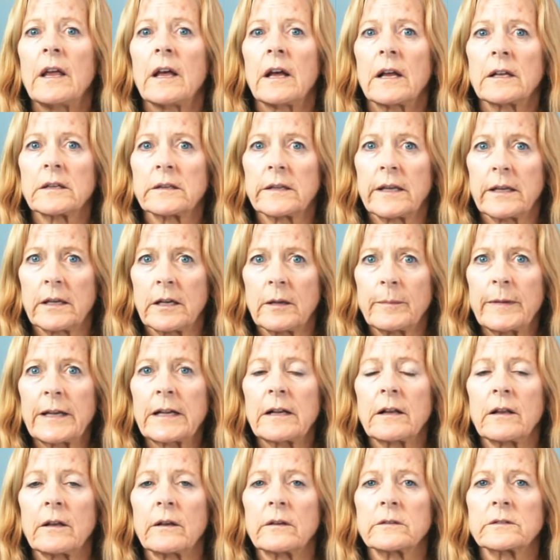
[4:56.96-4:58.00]
a little bit
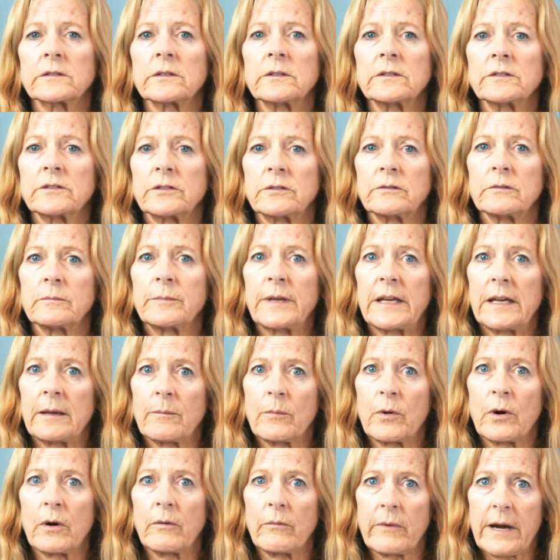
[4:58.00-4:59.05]
closer to being
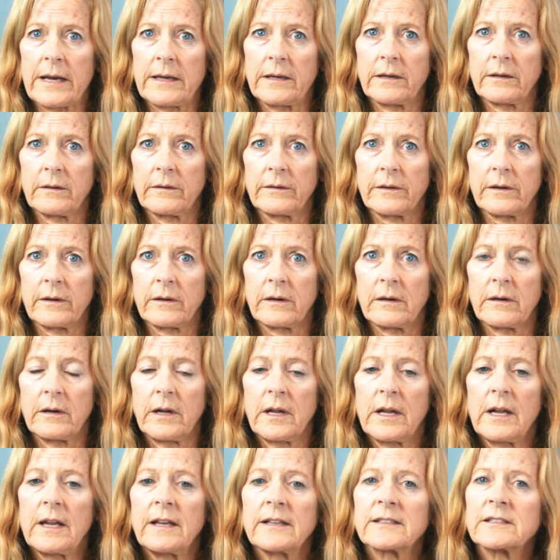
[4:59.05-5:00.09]
more regular.
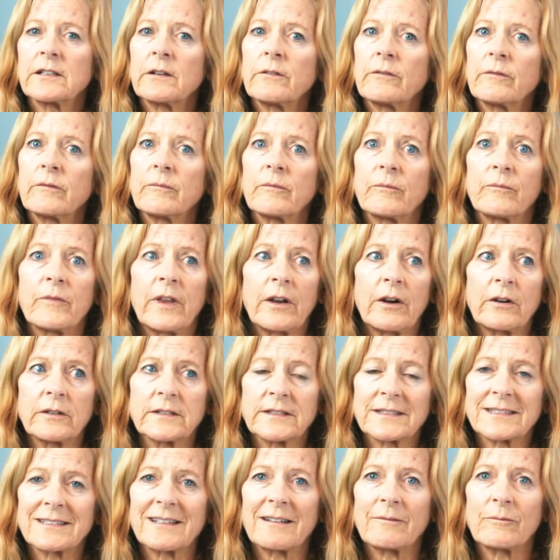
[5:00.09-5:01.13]
So
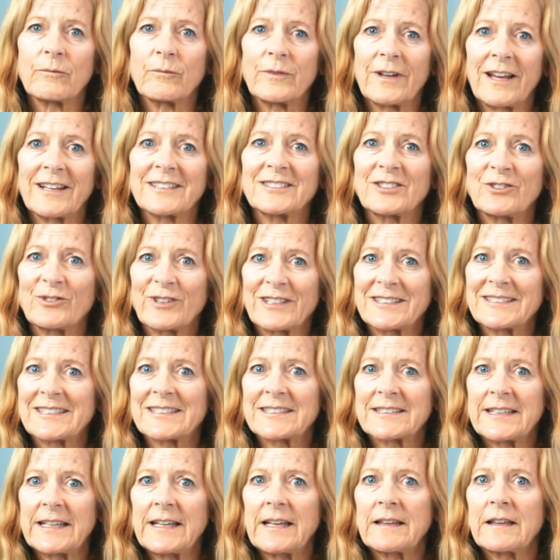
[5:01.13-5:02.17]
there's, as you can
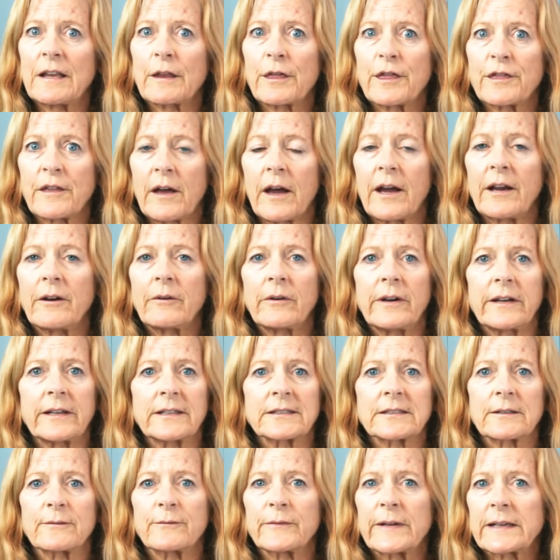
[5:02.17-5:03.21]
see, the thyroid
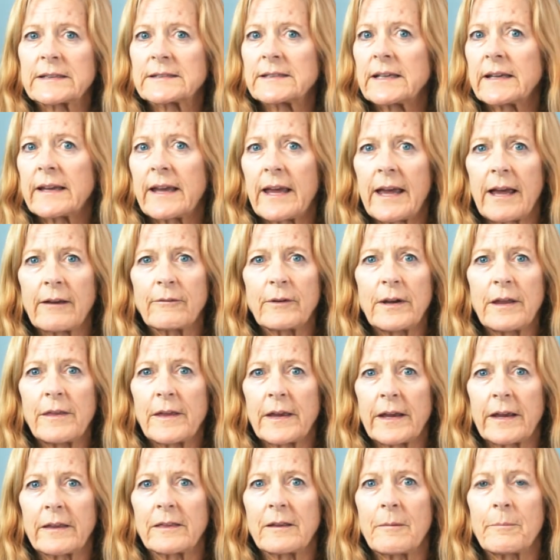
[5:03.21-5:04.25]
is affecting everything in the